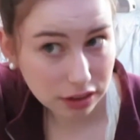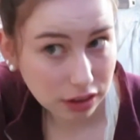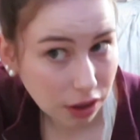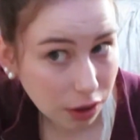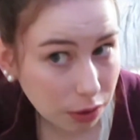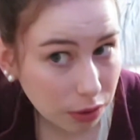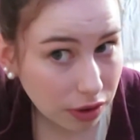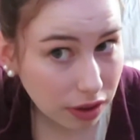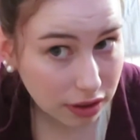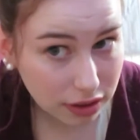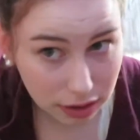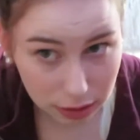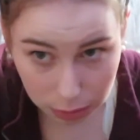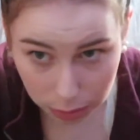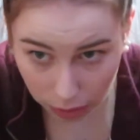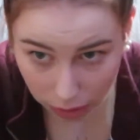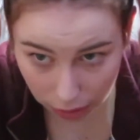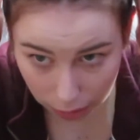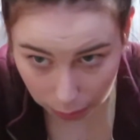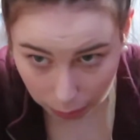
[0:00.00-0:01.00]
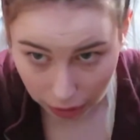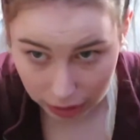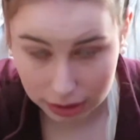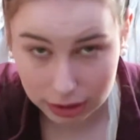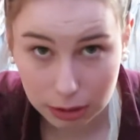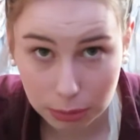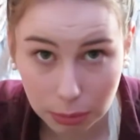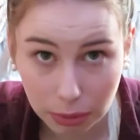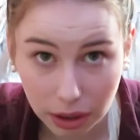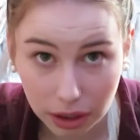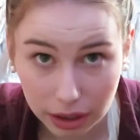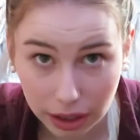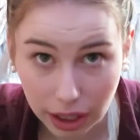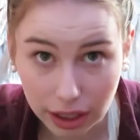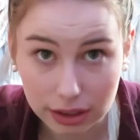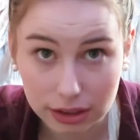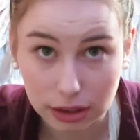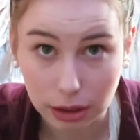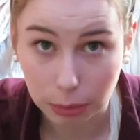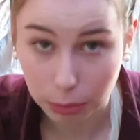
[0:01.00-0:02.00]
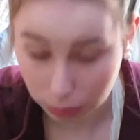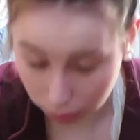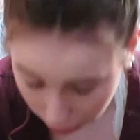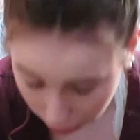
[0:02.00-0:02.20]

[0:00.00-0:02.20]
So this is what the messy bun ends up